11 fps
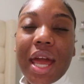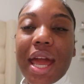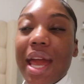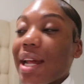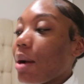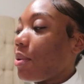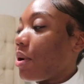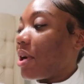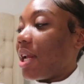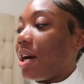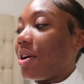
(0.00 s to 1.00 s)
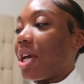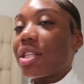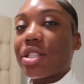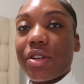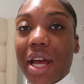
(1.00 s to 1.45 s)
And I broke a nail
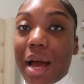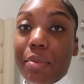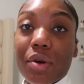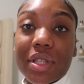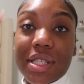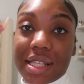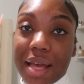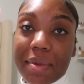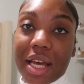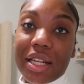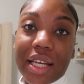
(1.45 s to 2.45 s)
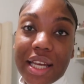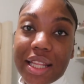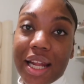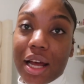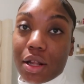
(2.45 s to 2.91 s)
yesterday. I broke the same nail
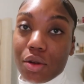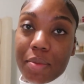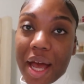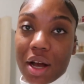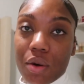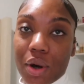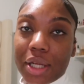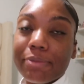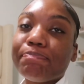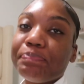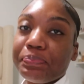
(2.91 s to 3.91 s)
again that I glued back on.